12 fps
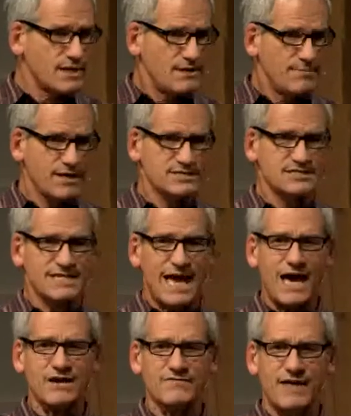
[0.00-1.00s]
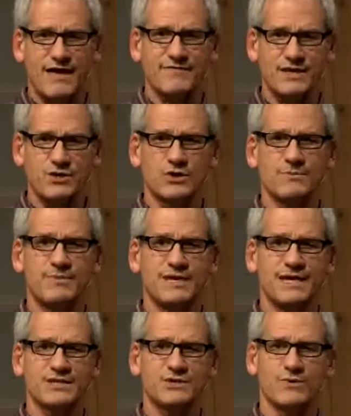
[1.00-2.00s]
because it's out of that that you can
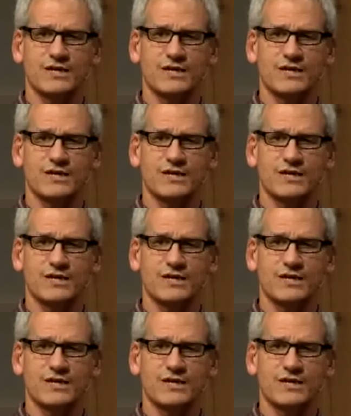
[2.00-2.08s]
begin to